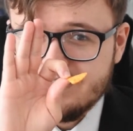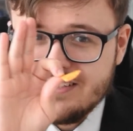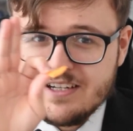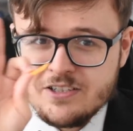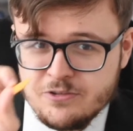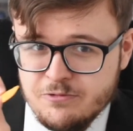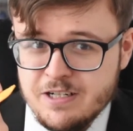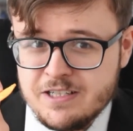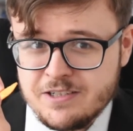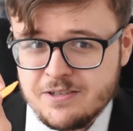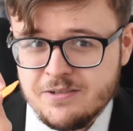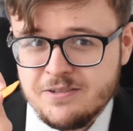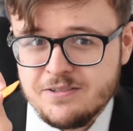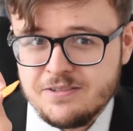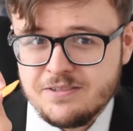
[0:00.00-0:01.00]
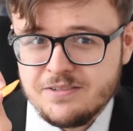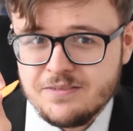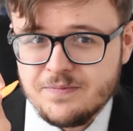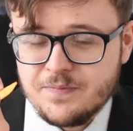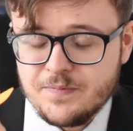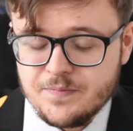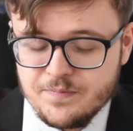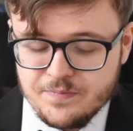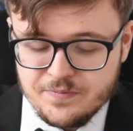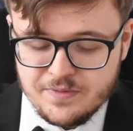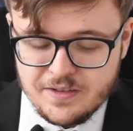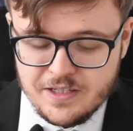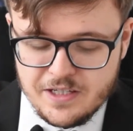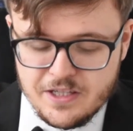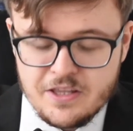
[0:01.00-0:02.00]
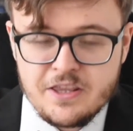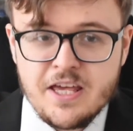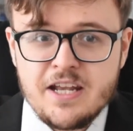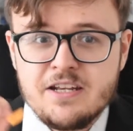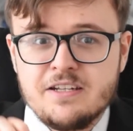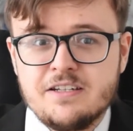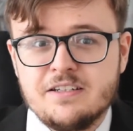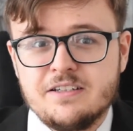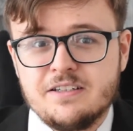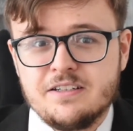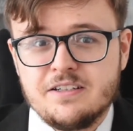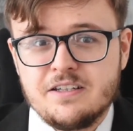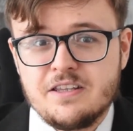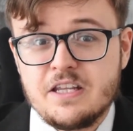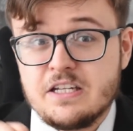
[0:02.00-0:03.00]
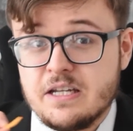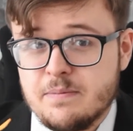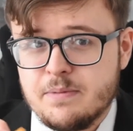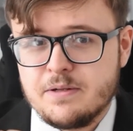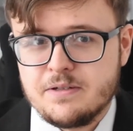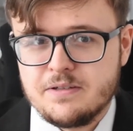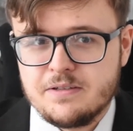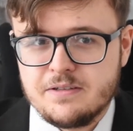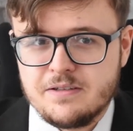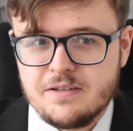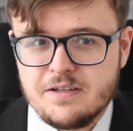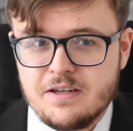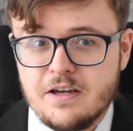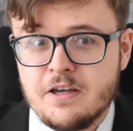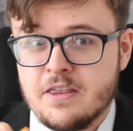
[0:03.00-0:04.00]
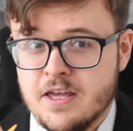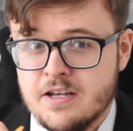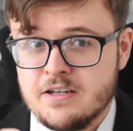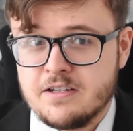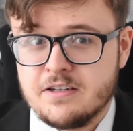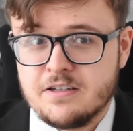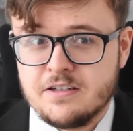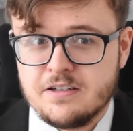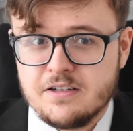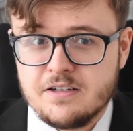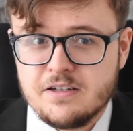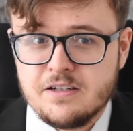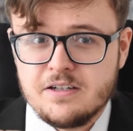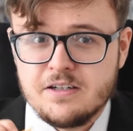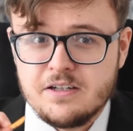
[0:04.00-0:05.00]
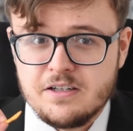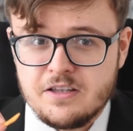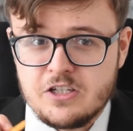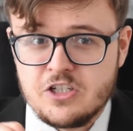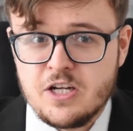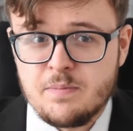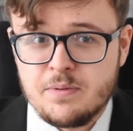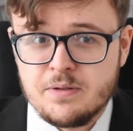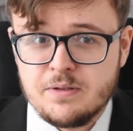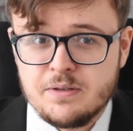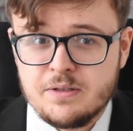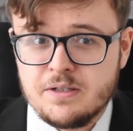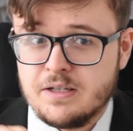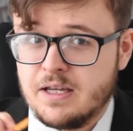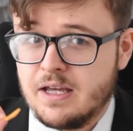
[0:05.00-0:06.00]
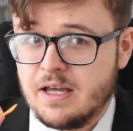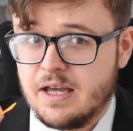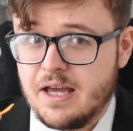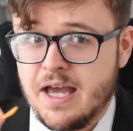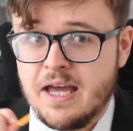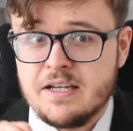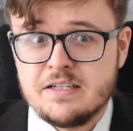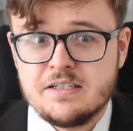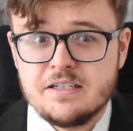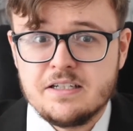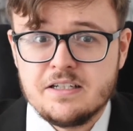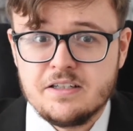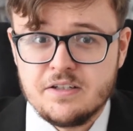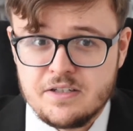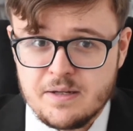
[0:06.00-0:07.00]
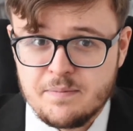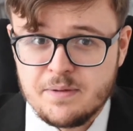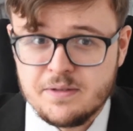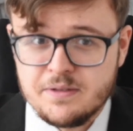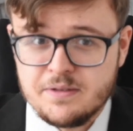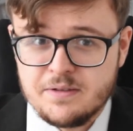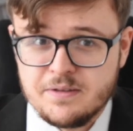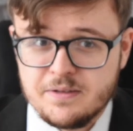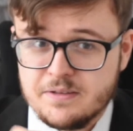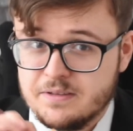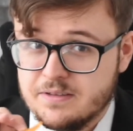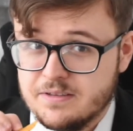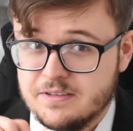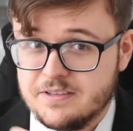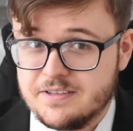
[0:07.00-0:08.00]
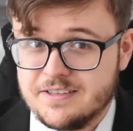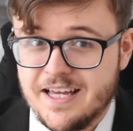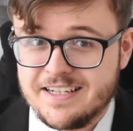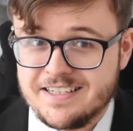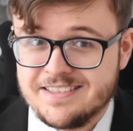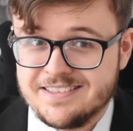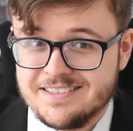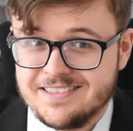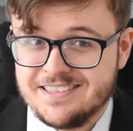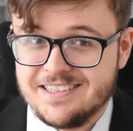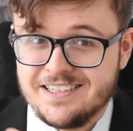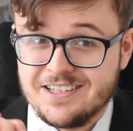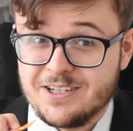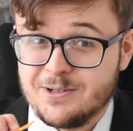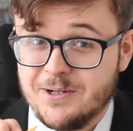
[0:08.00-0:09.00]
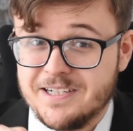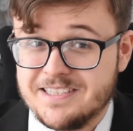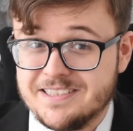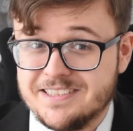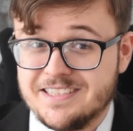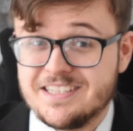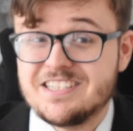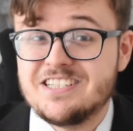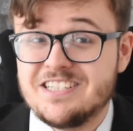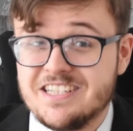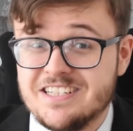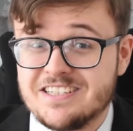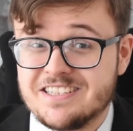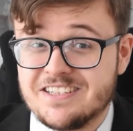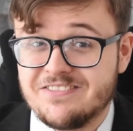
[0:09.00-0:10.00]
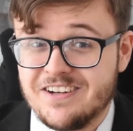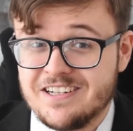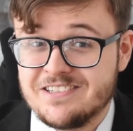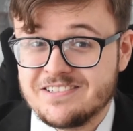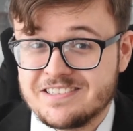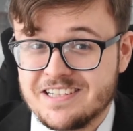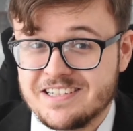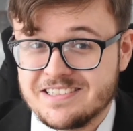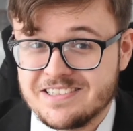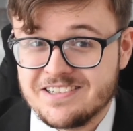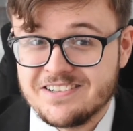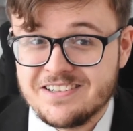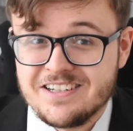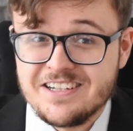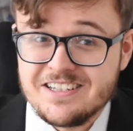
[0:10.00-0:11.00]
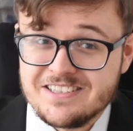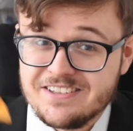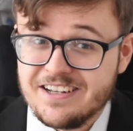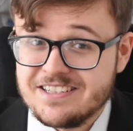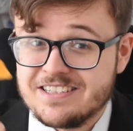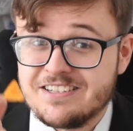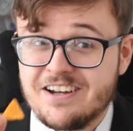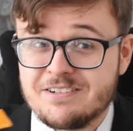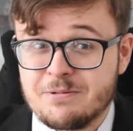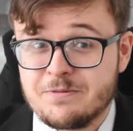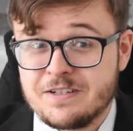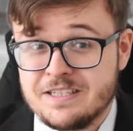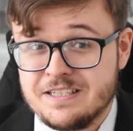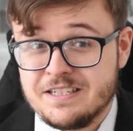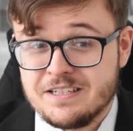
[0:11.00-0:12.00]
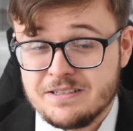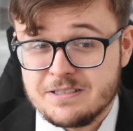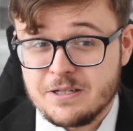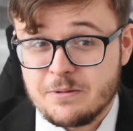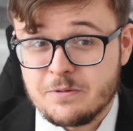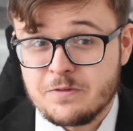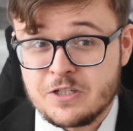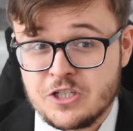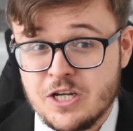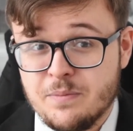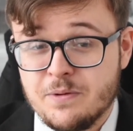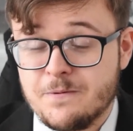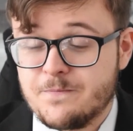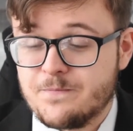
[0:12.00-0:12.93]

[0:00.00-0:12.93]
a Dorito, then the dip, and then the chip, and the dip? That is quite genius, if I do say so. So let's start with a chip.